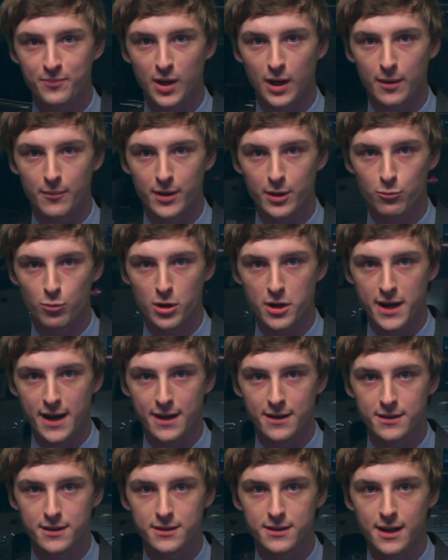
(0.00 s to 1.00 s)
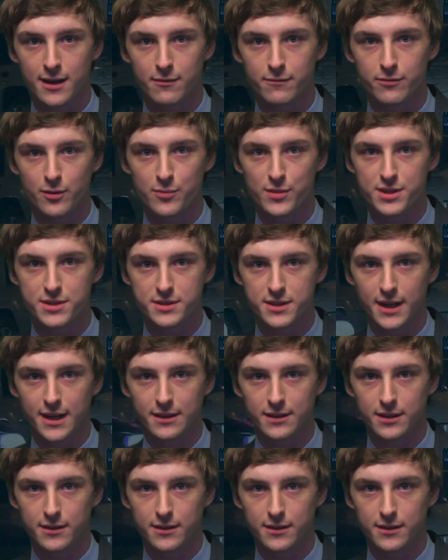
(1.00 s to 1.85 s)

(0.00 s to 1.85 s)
um, had word handed down from the state